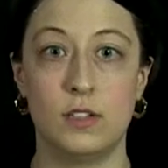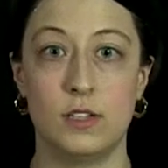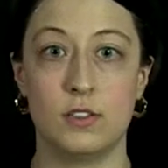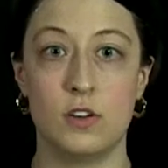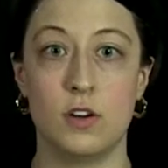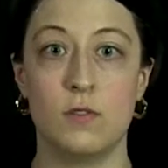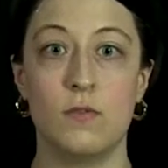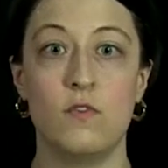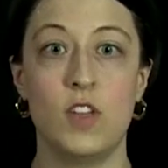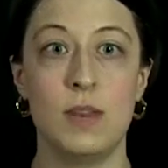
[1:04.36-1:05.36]
listener,
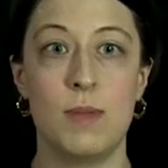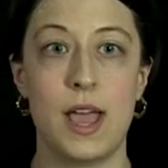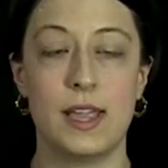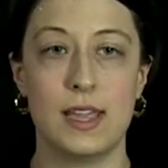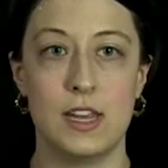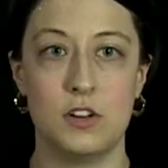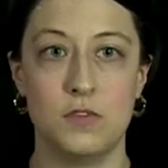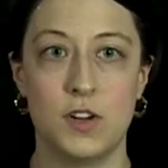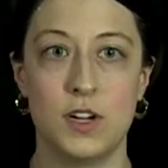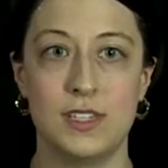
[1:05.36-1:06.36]
feedback,
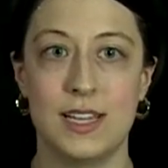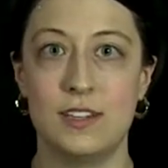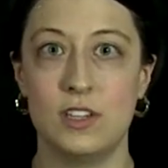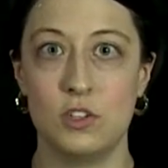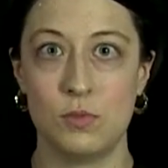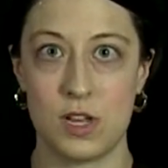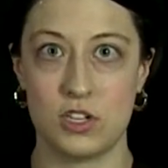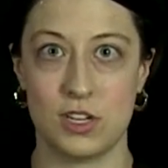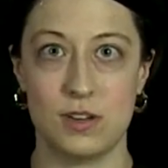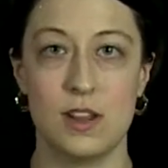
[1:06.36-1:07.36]
interference, and a
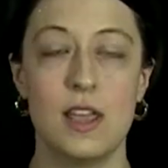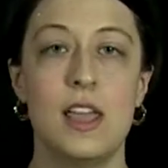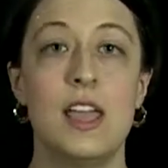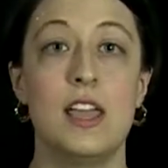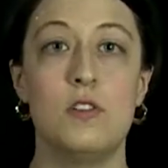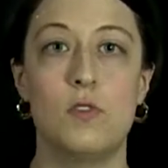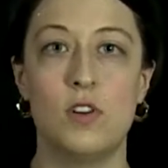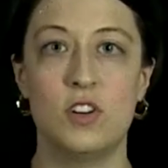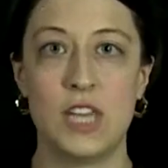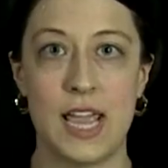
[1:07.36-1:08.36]
situation, in
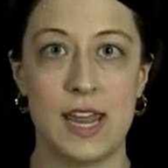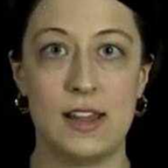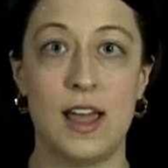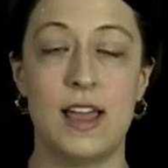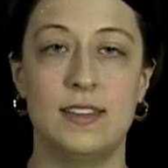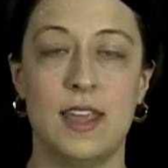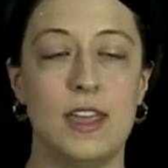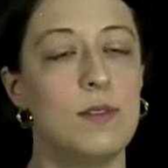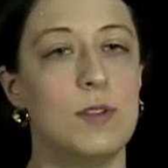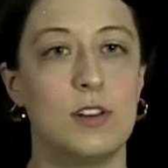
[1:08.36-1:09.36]
order to analyze a
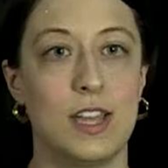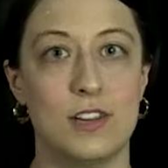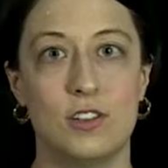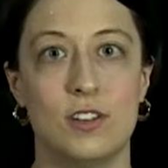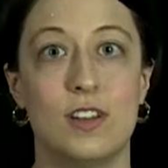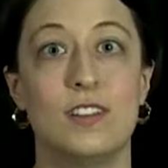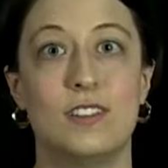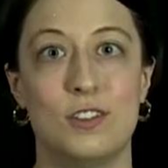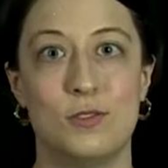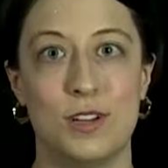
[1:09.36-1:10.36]
communication
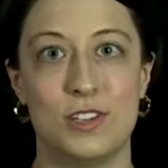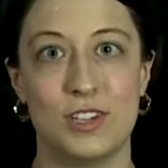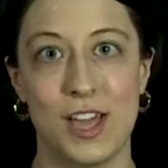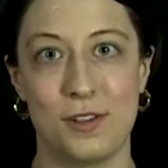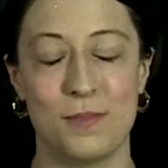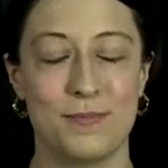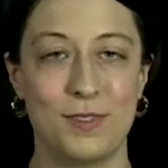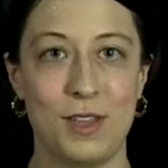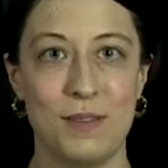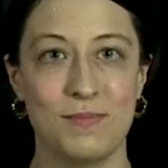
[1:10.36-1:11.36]
situation together.
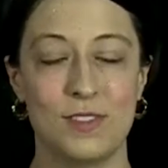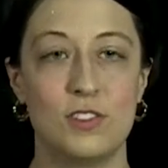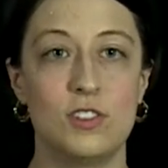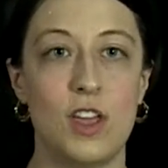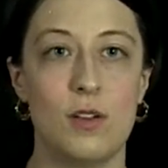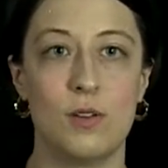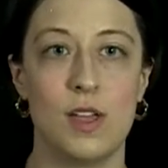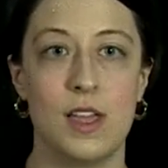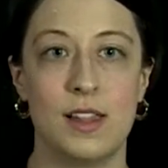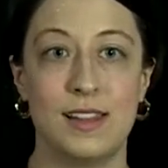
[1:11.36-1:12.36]
Okay, so
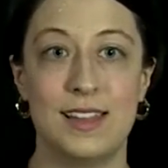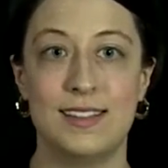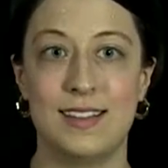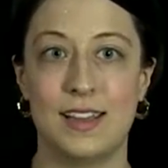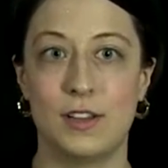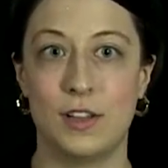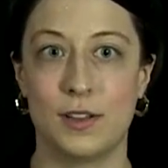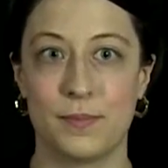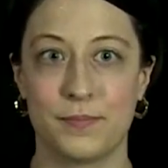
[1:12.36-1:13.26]
let's take a look.